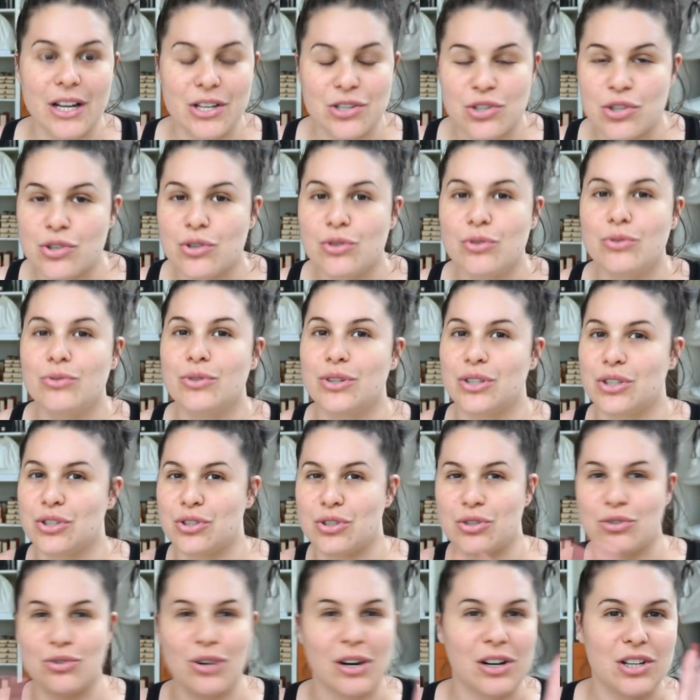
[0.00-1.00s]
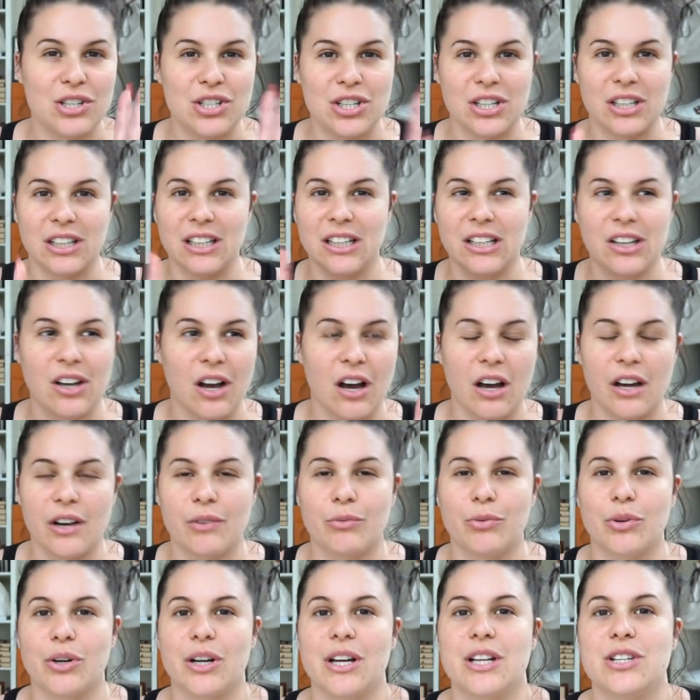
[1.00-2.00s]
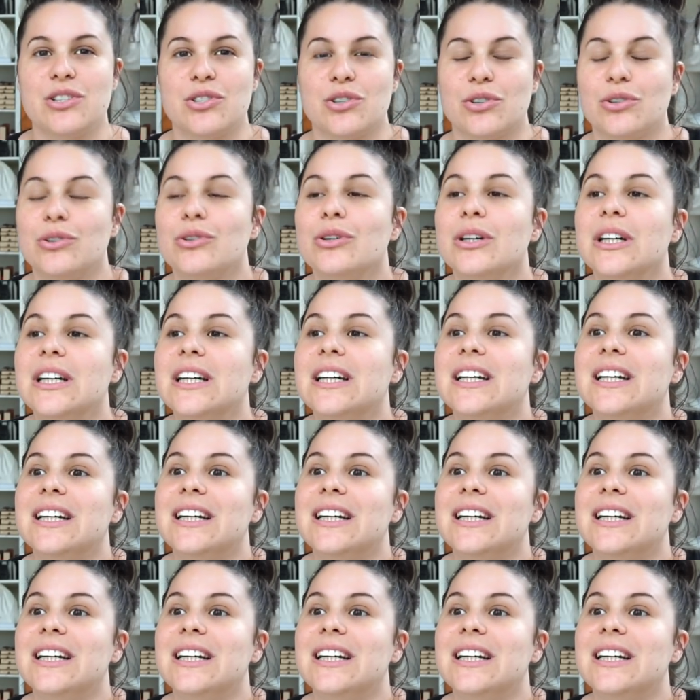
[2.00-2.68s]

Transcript: I do and structurally kind of what I do.